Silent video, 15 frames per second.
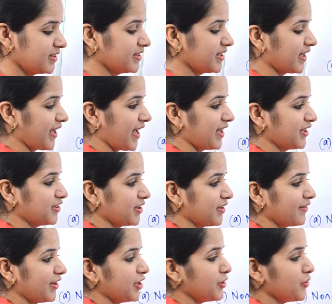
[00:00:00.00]
is the catch here.
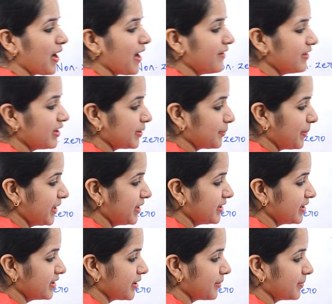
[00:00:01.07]
When you have a
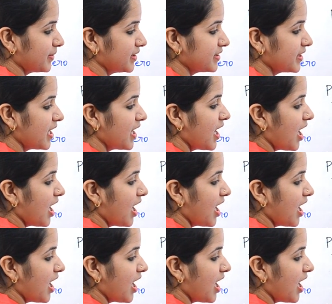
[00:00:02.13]
repeated numbers,